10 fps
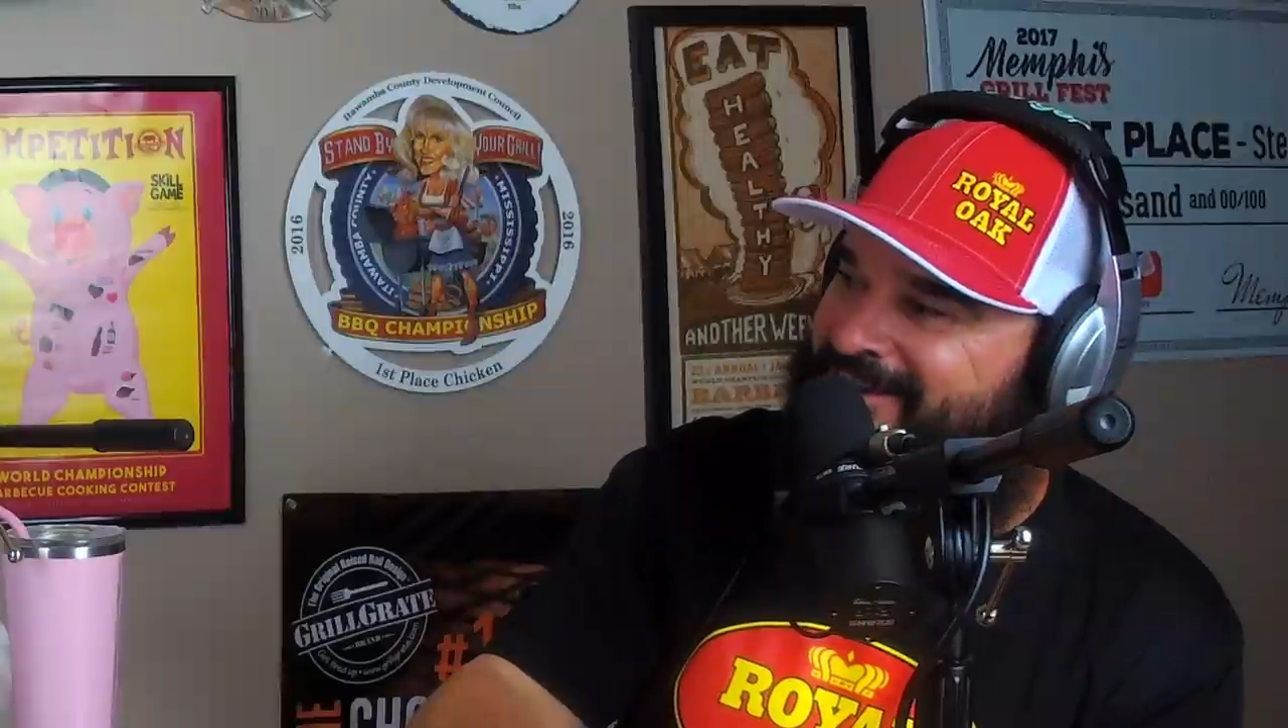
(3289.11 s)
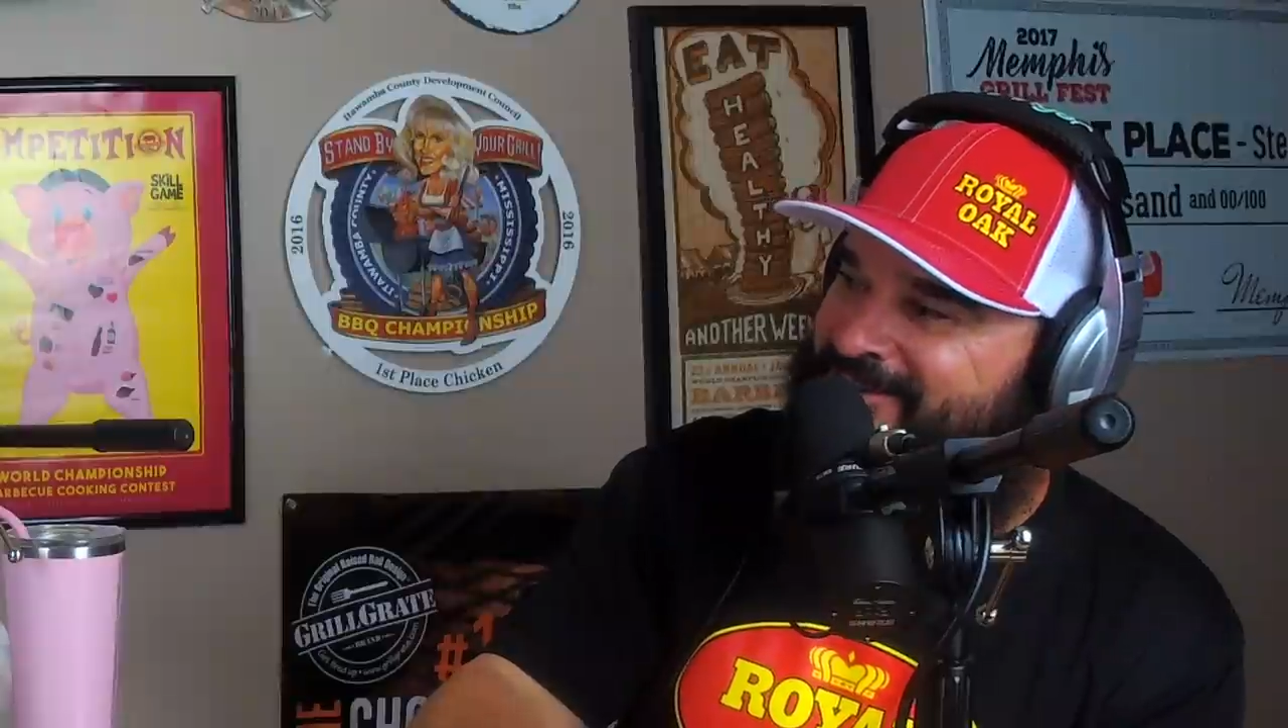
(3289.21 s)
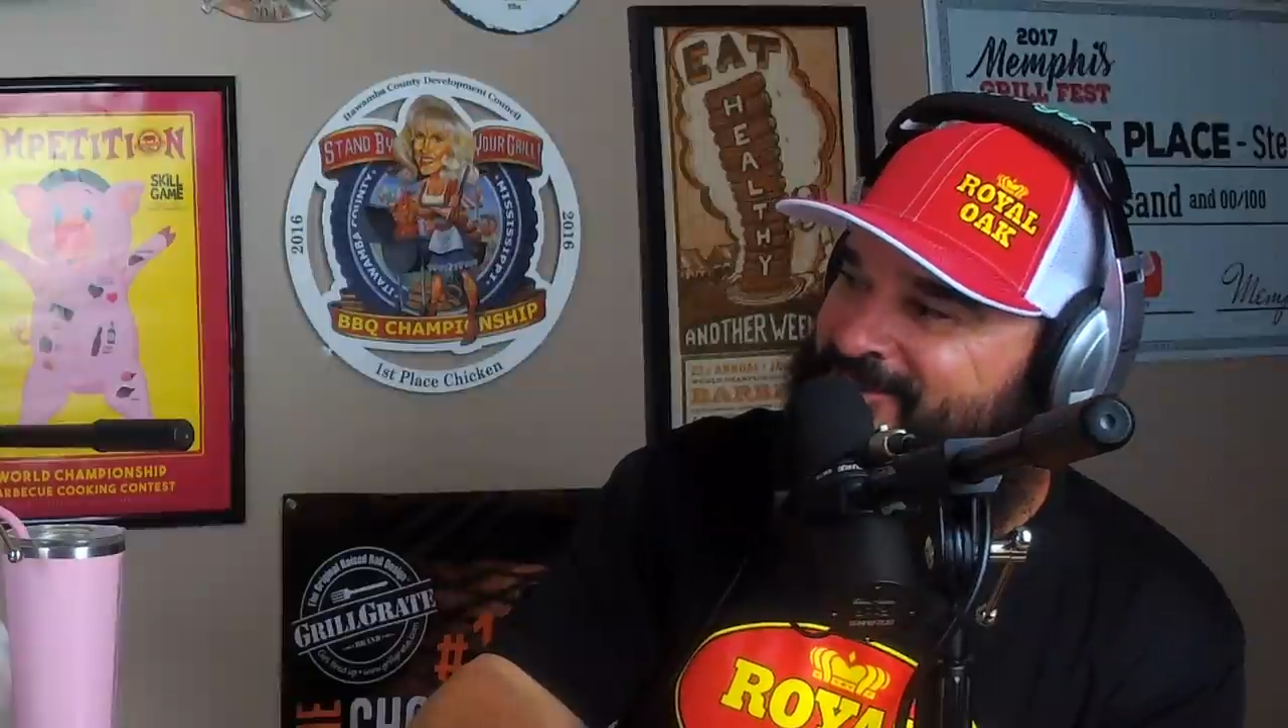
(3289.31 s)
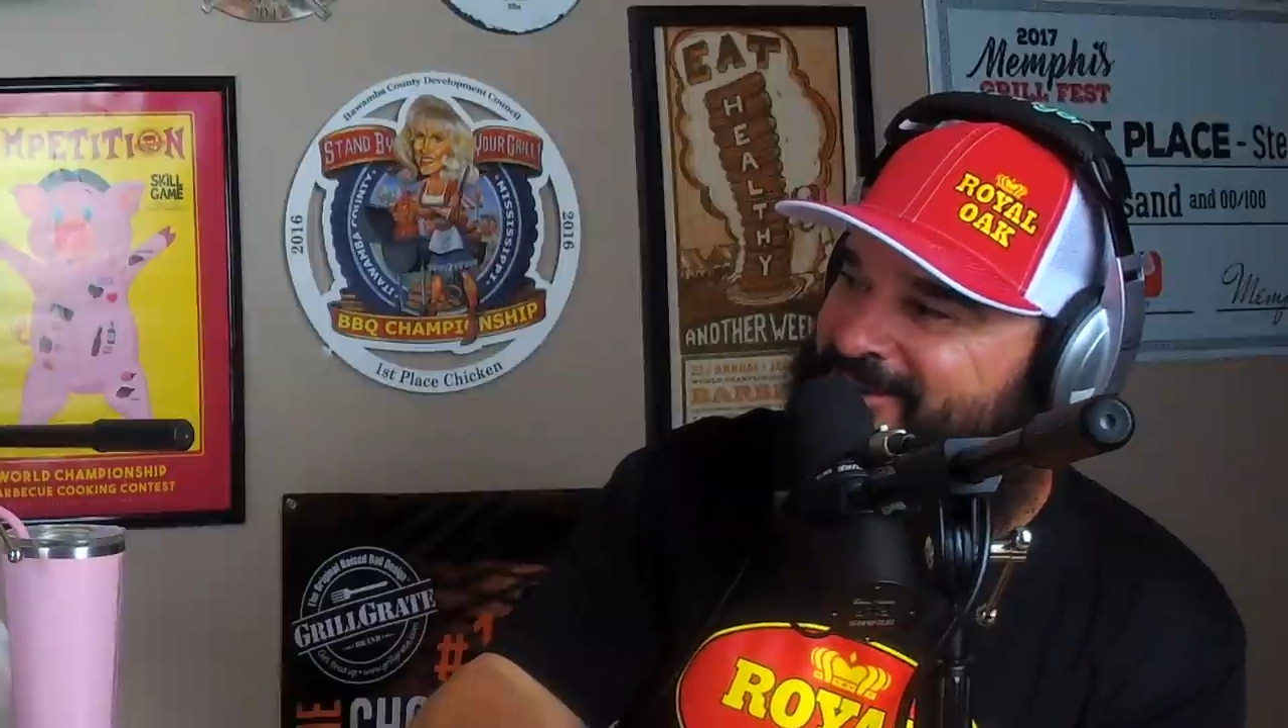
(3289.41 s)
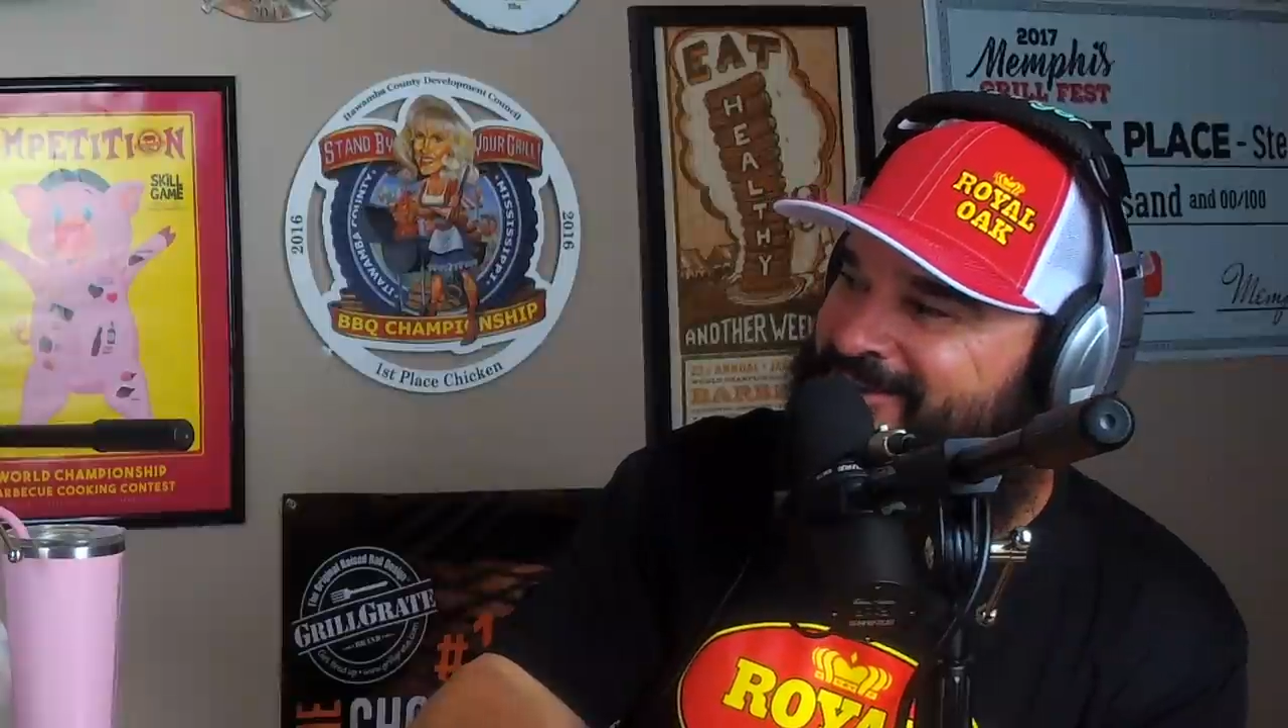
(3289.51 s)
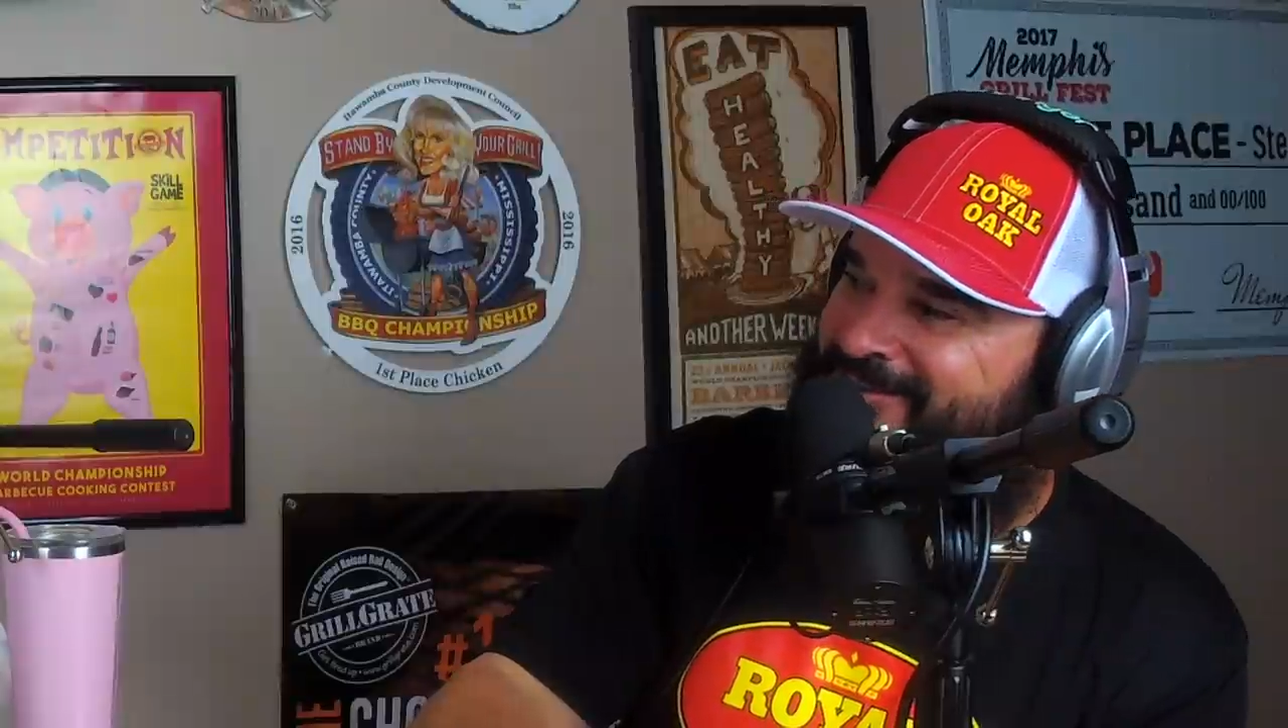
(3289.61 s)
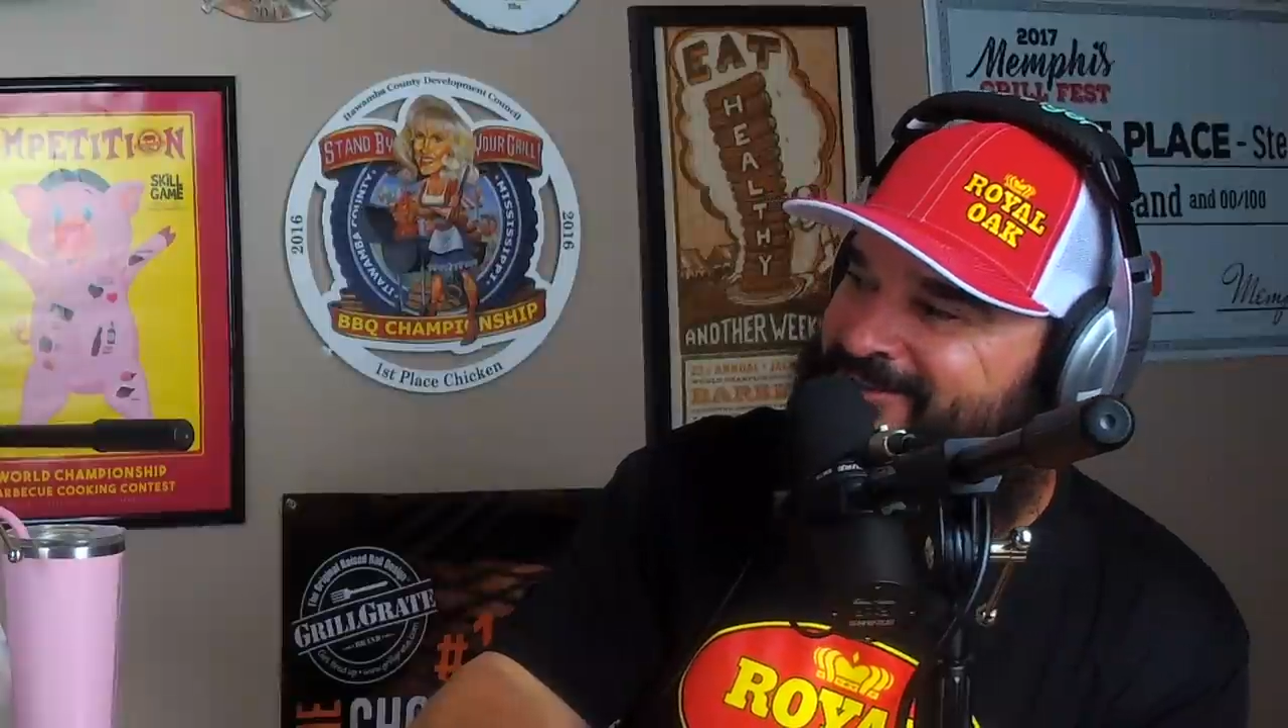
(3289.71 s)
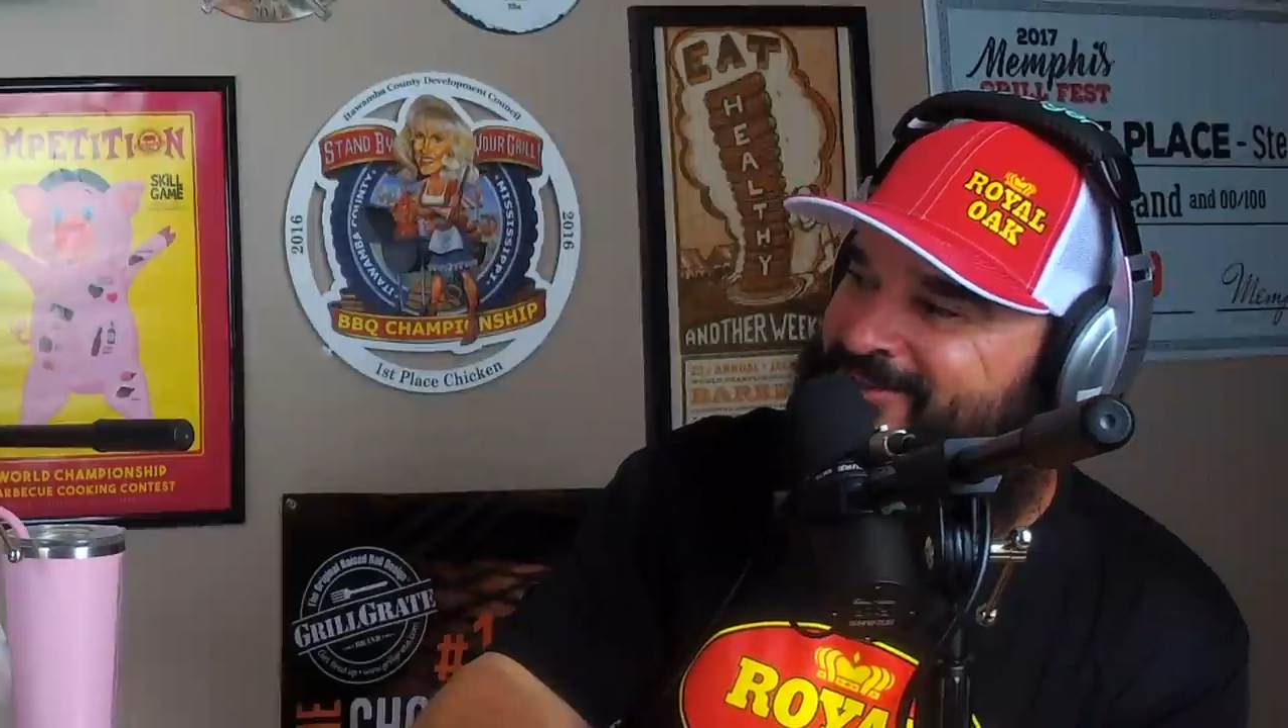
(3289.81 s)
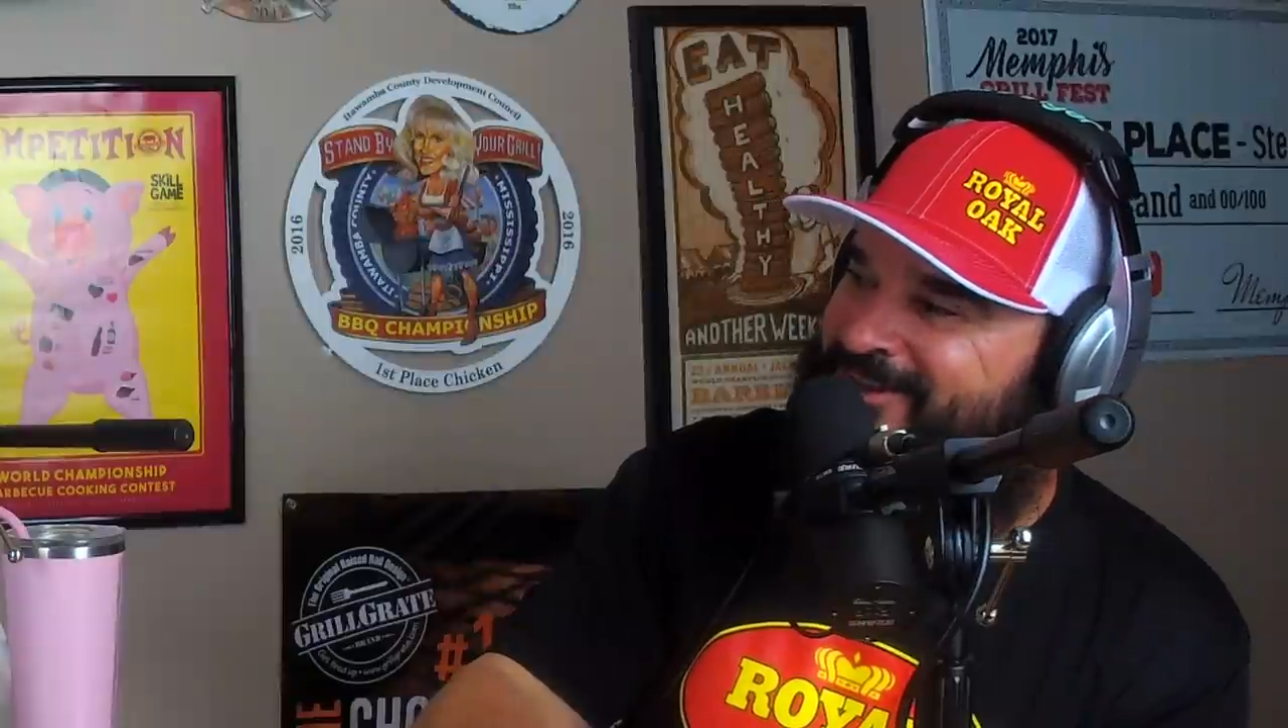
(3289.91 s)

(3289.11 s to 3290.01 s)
and you'll get a little